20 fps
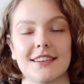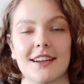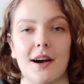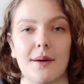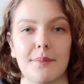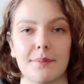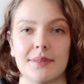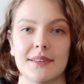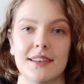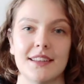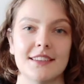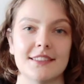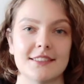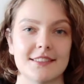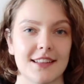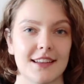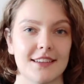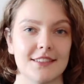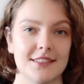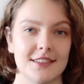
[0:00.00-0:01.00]

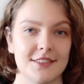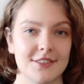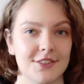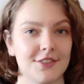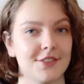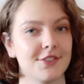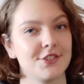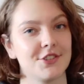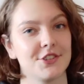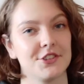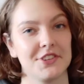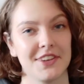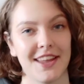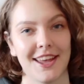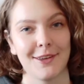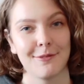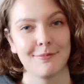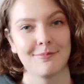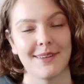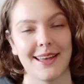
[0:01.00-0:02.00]
company/institution
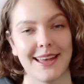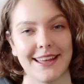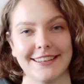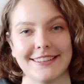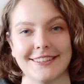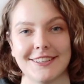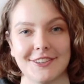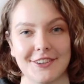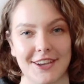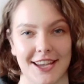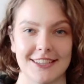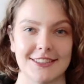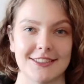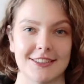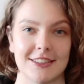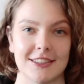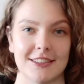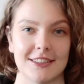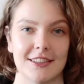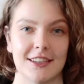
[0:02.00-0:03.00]
name and
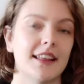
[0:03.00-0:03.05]
location.